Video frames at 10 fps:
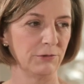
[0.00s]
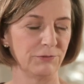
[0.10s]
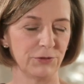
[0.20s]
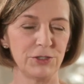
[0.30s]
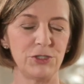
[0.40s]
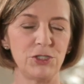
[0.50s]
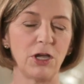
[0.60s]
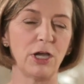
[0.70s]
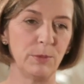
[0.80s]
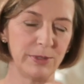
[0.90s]
First
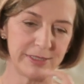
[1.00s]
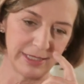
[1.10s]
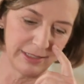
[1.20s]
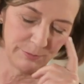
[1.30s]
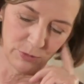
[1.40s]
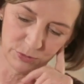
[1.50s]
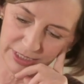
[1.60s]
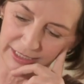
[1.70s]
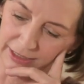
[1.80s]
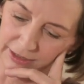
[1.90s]
job was at a
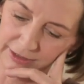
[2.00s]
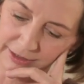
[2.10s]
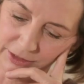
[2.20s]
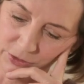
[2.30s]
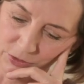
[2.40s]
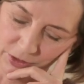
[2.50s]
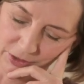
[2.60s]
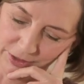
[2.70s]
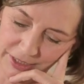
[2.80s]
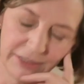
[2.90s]
motel in Kenora,
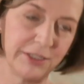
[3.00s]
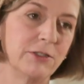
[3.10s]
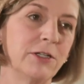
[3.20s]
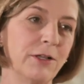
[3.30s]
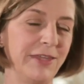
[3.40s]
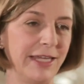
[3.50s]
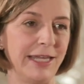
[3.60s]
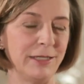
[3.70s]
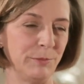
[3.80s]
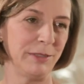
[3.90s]
Ontario, called the
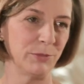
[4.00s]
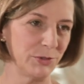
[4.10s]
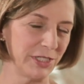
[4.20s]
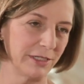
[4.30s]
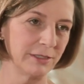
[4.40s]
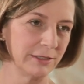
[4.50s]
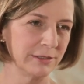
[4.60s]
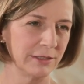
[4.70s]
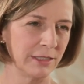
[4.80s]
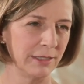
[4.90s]
A&B Motel.
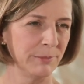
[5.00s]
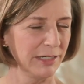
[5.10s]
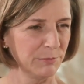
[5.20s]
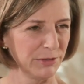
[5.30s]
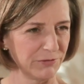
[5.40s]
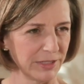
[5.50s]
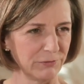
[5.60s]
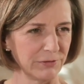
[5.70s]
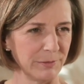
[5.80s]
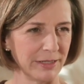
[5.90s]
I might have been
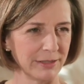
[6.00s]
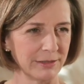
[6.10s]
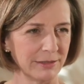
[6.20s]
fired from that.